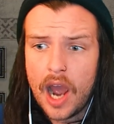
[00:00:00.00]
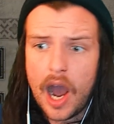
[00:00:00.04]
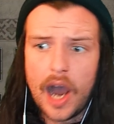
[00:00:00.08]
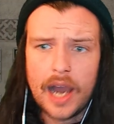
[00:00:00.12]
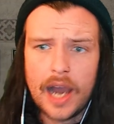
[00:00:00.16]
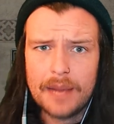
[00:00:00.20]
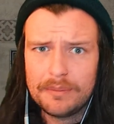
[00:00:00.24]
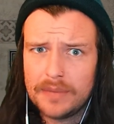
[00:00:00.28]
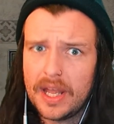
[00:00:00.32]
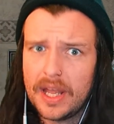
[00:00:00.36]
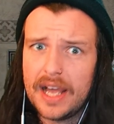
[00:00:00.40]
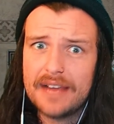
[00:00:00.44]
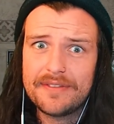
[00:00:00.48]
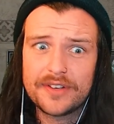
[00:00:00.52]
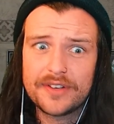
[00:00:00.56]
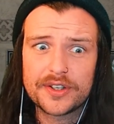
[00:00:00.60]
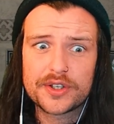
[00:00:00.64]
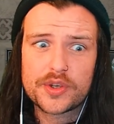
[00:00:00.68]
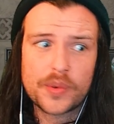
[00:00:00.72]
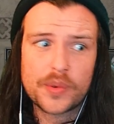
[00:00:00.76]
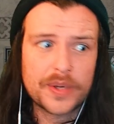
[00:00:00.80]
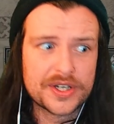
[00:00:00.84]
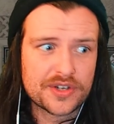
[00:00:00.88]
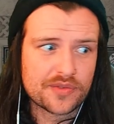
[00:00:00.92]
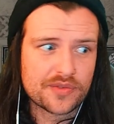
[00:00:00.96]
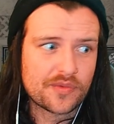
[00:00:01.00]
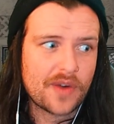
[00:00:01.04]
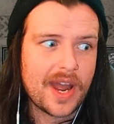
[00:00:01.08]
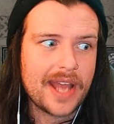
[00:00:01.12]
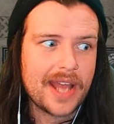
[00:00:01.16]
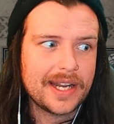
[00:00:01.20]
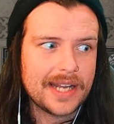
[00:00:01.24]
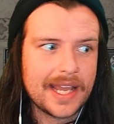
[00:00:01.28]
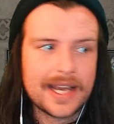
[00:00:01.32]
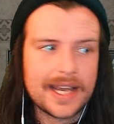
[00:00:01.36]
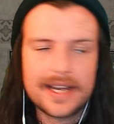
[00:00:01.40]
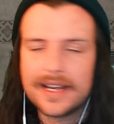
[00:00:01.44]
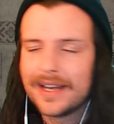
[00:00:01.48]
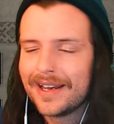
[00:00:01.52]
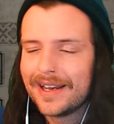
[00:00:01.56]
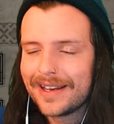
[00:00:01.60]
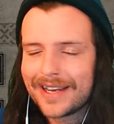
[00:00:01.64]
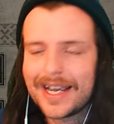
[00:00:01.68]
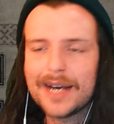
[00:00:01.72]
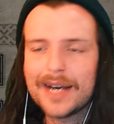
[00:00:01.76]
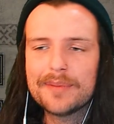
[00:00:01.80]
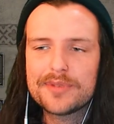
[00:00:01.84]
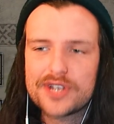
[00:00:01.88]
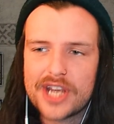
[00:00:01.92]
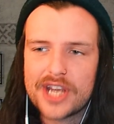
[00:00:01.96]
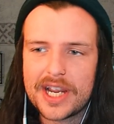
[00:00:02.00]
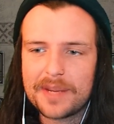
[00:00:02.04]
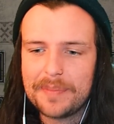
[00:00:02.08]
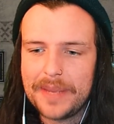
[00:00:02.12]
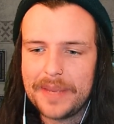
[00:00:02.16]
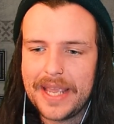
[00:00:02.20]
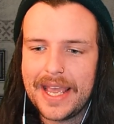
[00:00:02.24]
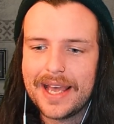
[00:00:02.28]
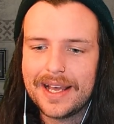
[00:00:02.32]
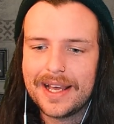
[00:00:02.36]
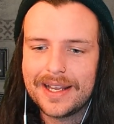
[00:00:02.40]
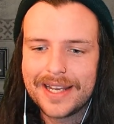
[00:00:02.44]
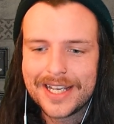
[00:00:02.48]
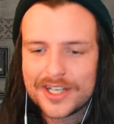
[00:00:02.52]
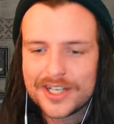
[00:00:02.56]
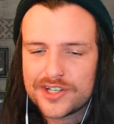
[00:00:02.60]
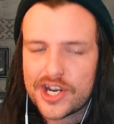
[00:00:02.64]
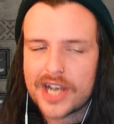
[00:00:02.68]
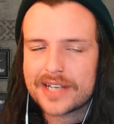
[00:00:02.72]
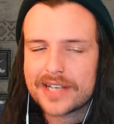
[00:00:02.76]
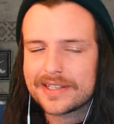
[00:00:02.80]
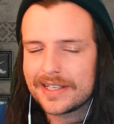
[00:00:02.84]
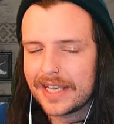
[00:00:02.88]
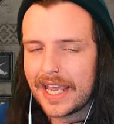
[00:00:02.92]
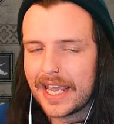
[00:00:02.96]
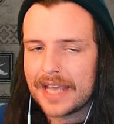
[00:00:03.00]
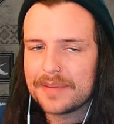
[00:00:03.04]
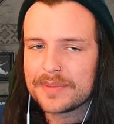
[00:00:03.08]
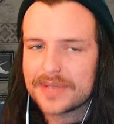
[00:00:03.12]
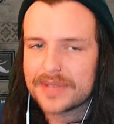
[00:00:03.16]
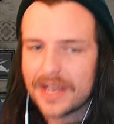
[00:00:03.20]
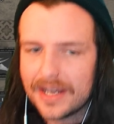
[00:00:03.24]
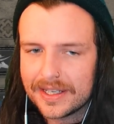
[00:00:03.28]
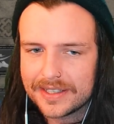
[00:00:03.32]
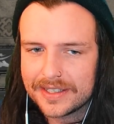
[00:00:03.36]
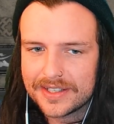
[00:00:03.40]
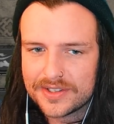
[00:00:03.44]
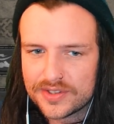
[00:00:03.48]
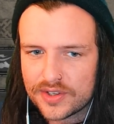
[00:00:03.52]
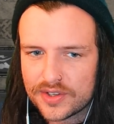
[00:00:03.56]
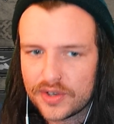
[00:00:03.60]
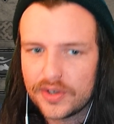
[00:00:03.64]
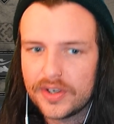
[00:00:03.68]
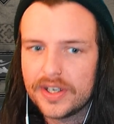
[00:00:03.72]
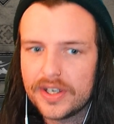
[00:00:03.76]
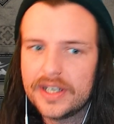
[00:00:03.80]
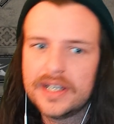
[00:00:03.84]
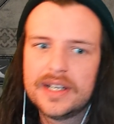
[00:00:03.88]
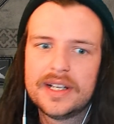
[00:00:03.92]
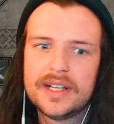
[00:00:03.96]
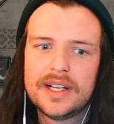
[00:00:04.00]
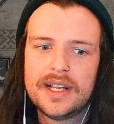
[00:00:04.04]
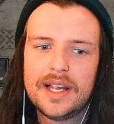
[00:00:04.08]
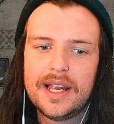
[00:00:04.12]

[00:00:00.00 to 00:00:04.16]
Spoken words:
I'm live on Twitch right now. Come check me out, JacksonGames_.